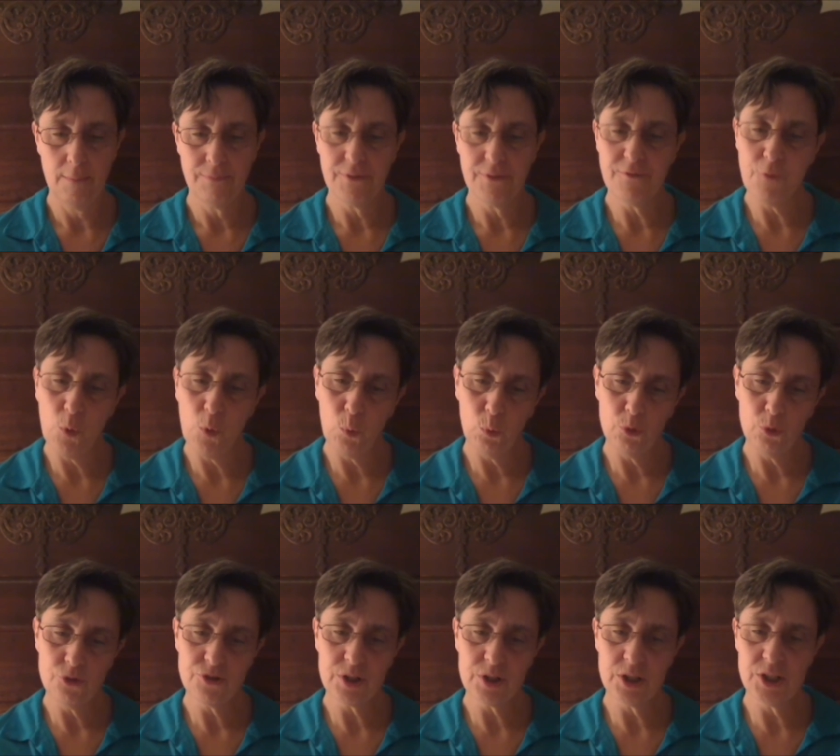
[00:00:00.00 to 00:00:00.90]
The
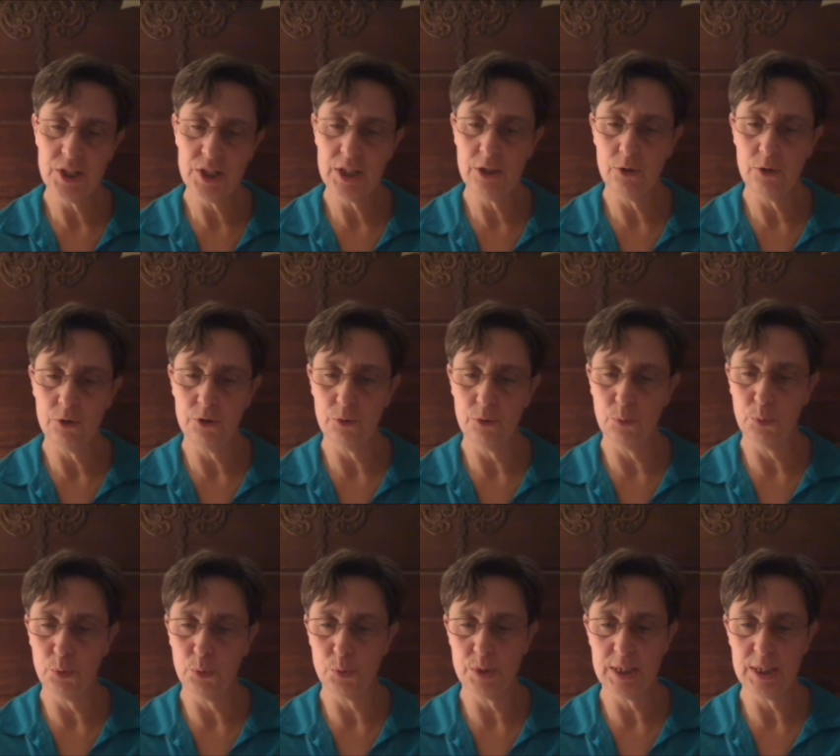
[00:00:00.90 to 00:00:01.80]
voles continued their
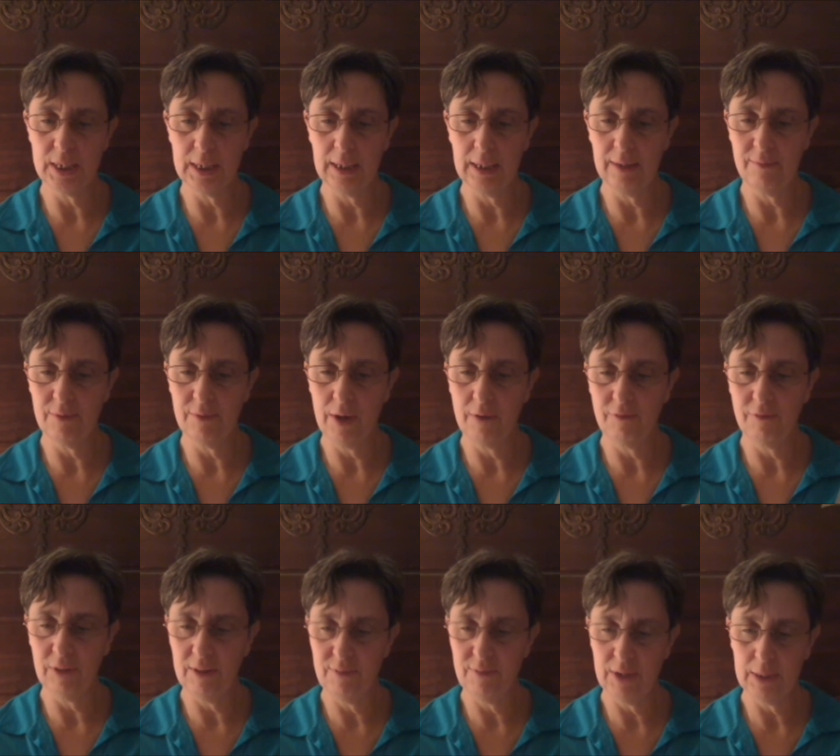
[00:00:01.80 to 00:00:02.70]
routine of
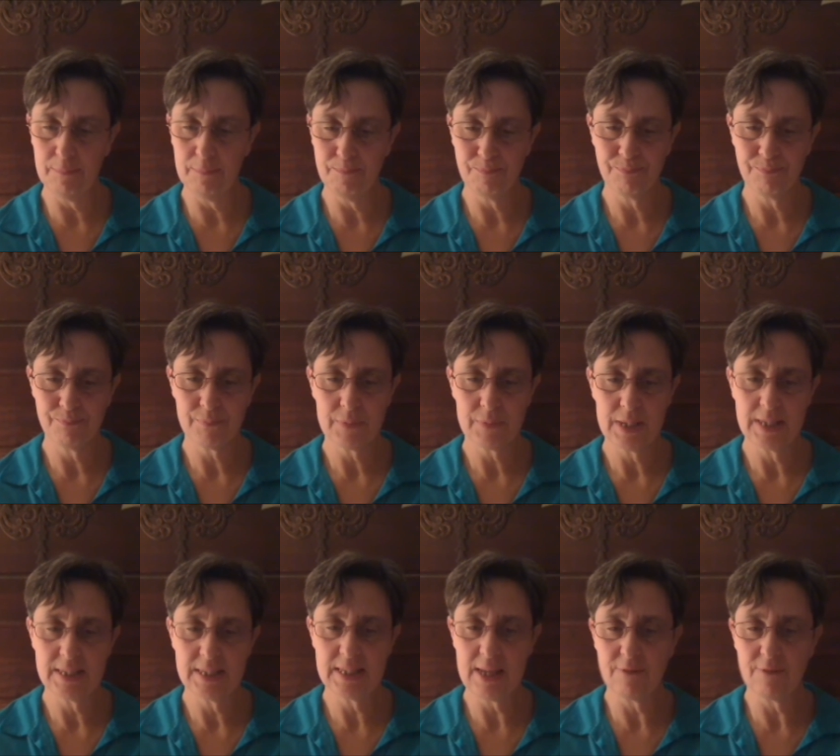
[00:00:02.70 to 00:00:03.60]
living,
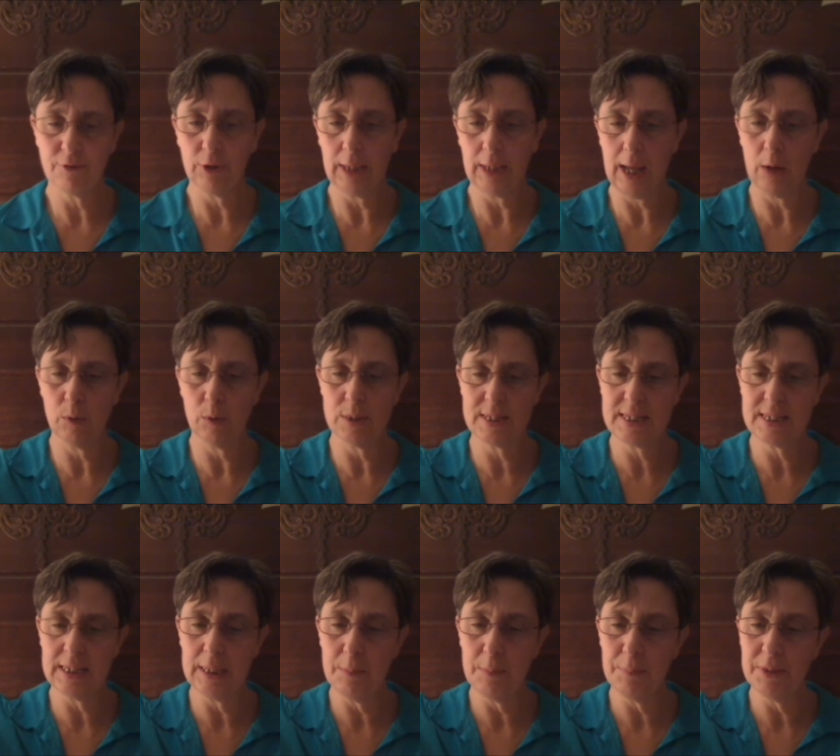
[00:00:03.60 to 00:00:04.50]
several hours
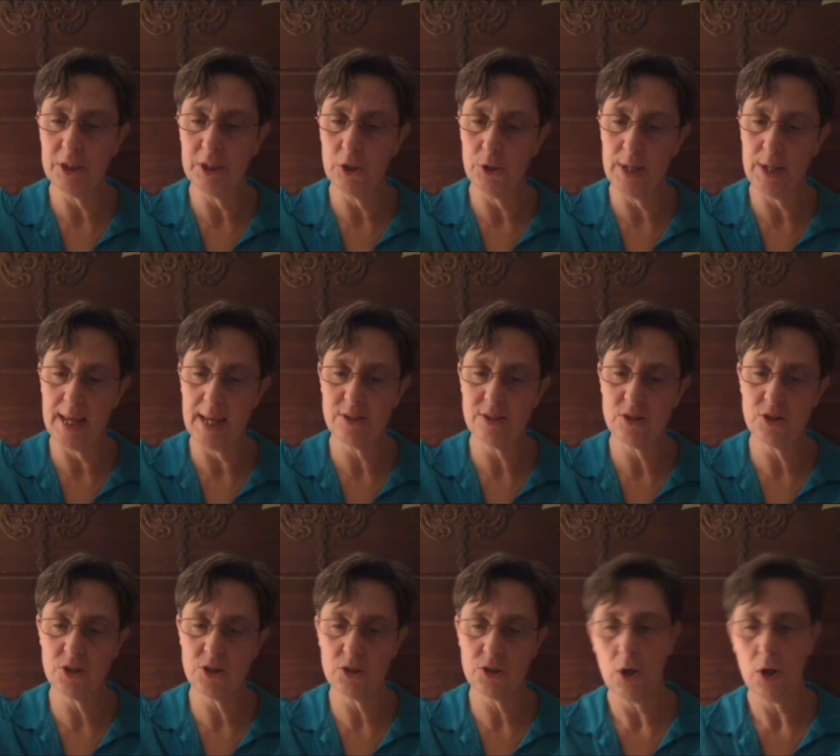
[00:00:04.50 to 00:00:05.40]
sleep in their
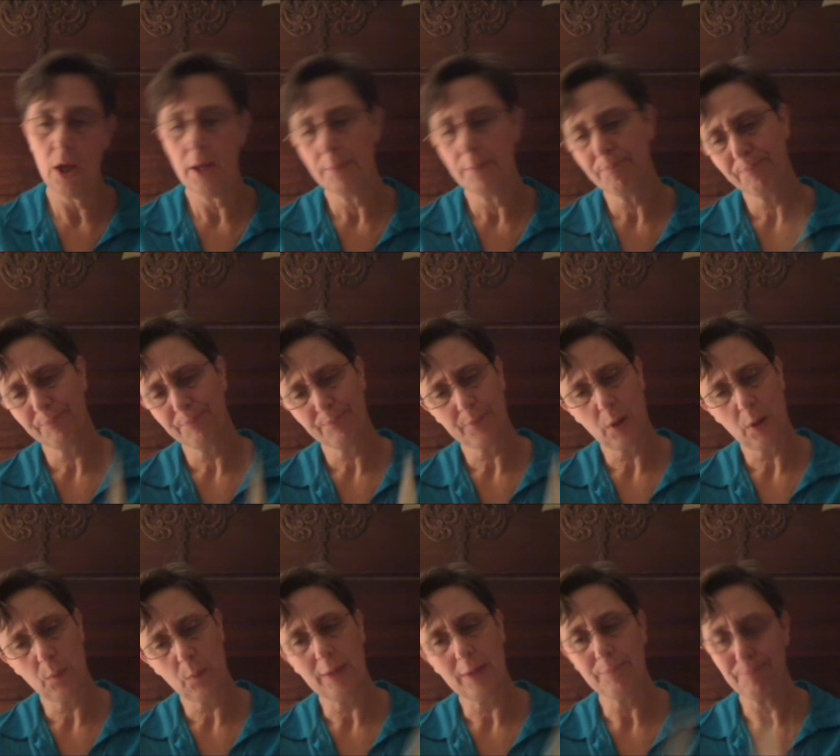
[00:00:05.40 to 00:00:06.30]
nests.
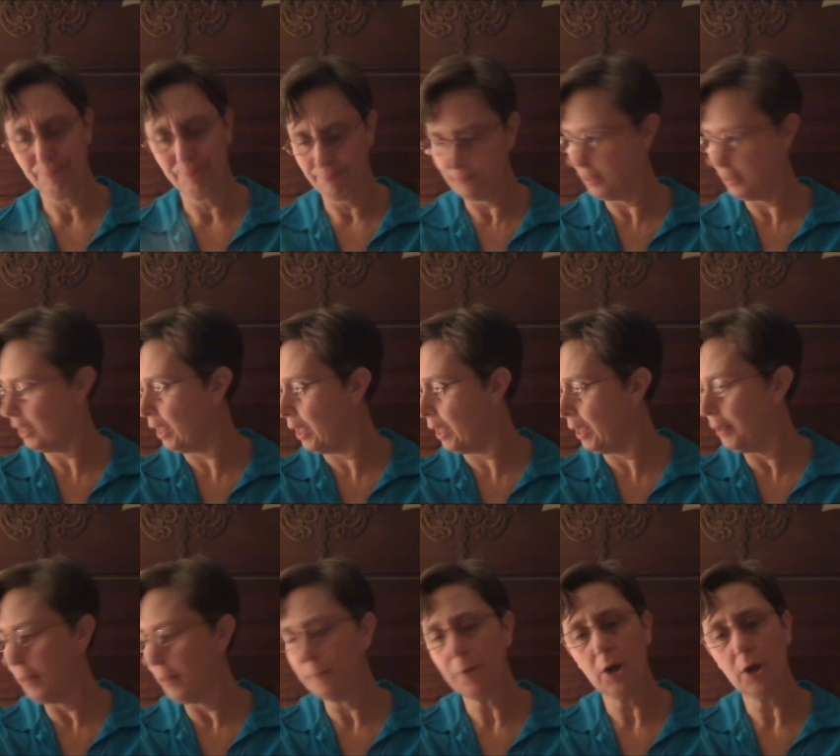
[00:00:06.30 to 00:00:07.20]
Well,
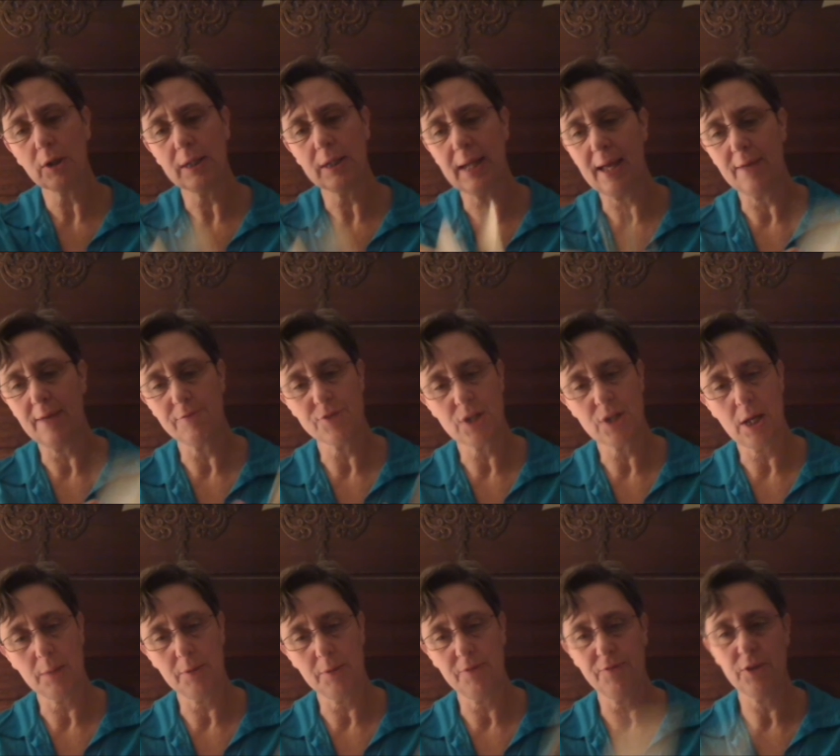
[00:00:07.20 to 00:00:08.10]
I'm not going to have
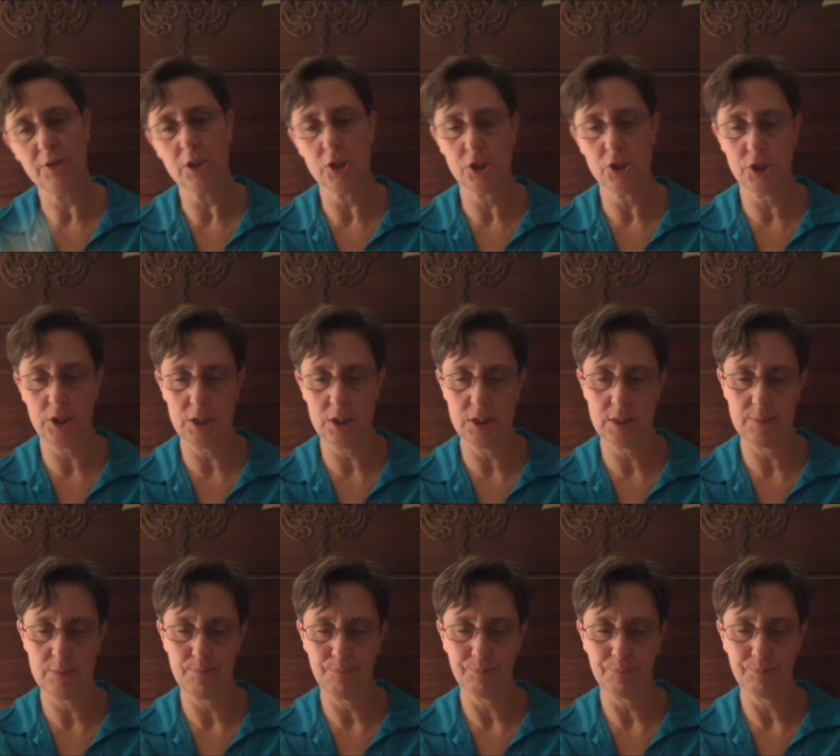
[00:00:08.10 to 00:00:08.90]
time to finish this